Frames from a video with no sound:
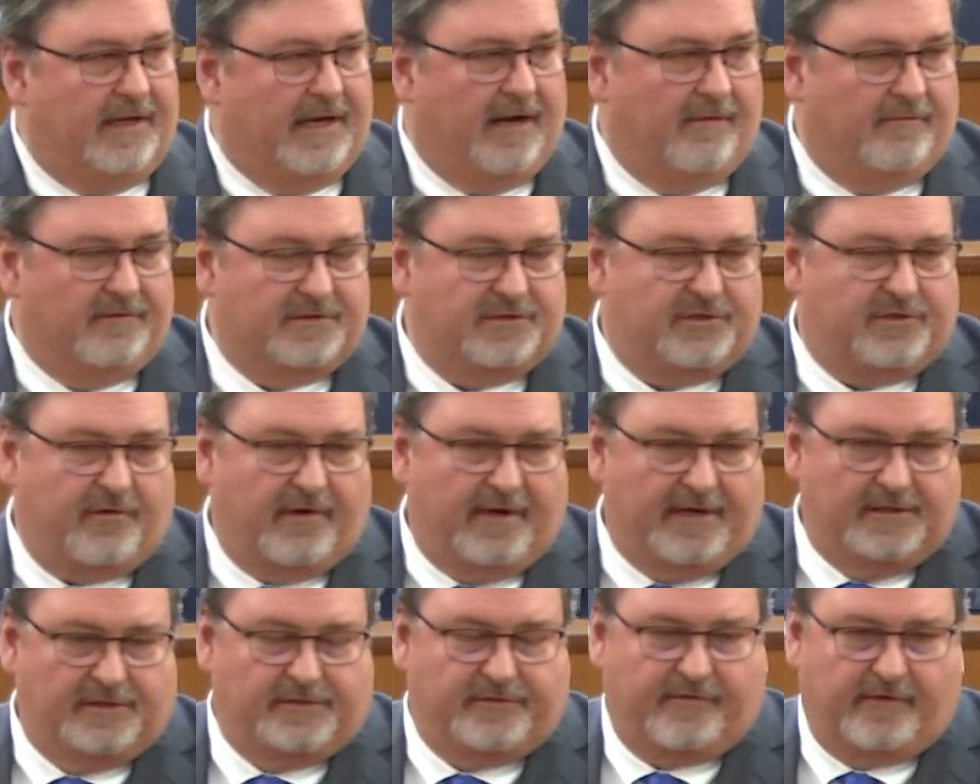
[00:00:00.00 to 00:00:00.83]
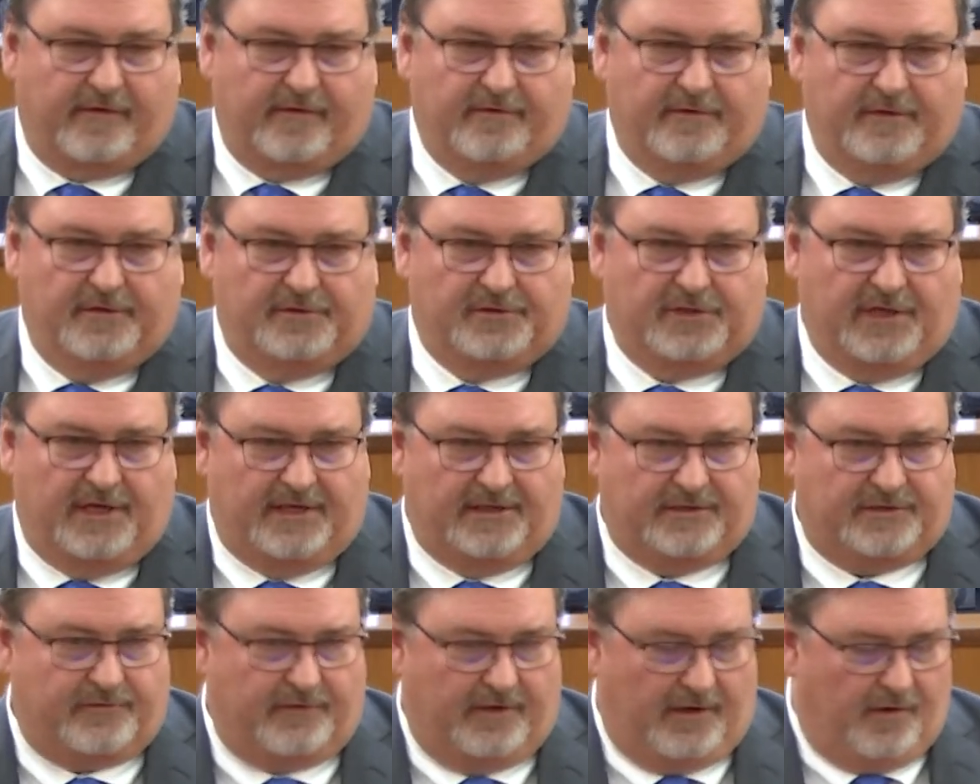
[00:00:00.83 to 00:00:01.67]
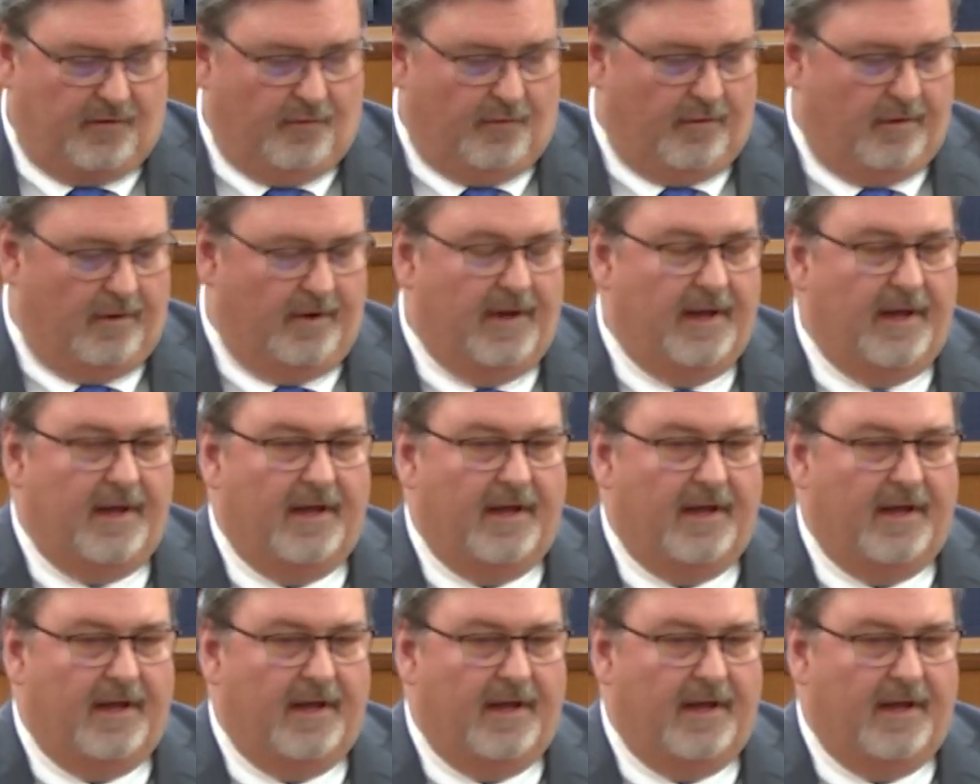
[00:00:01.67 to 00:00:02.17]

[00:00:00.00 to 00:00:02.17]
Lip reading: I was transferred to Chancery Court.